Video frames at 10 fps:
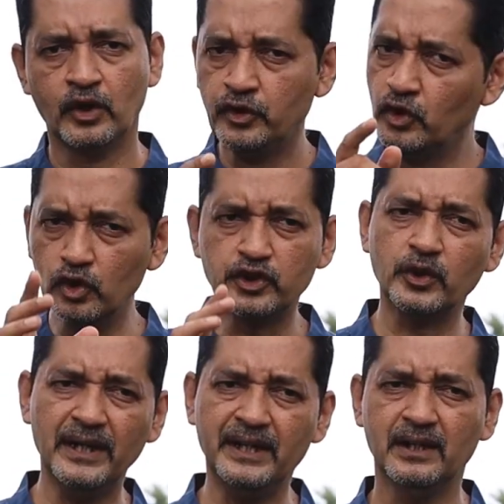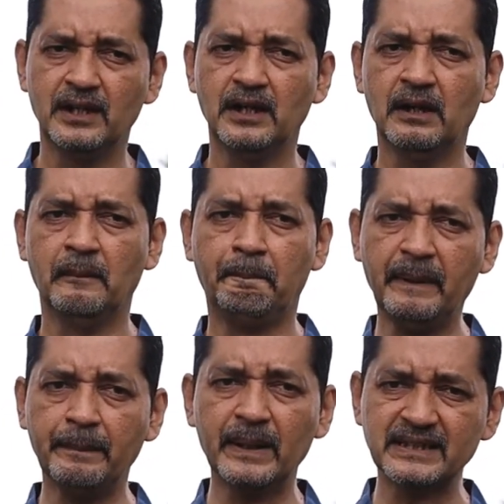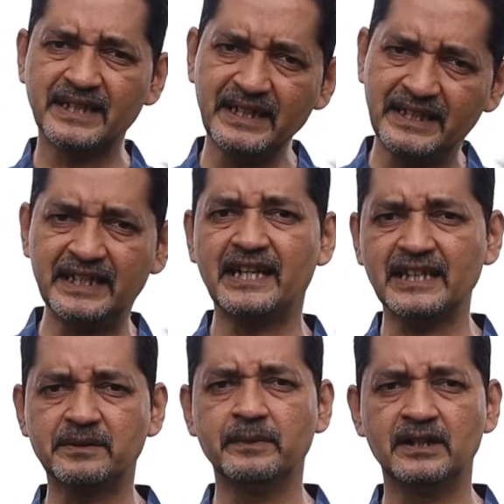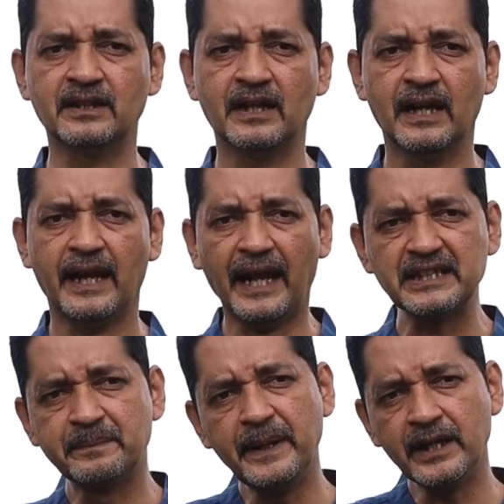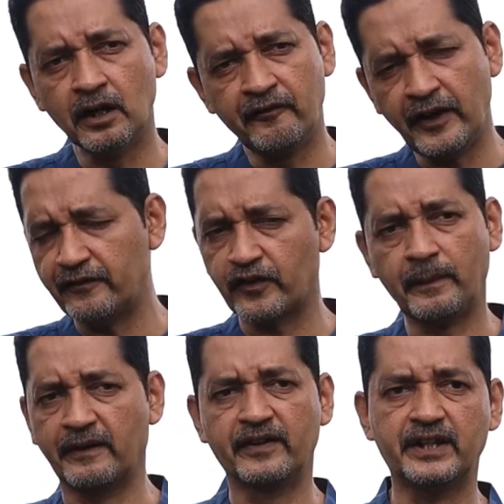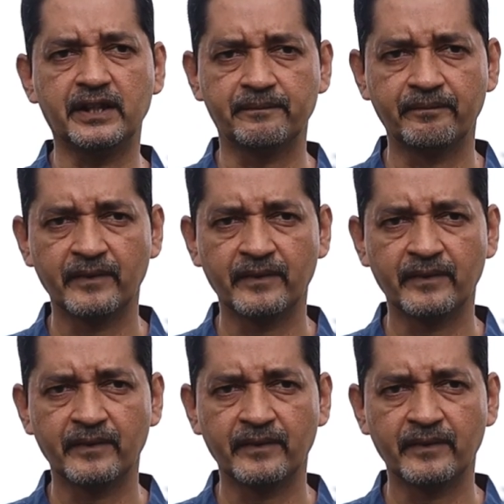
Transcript: Usually, people see detachment as being away from everything.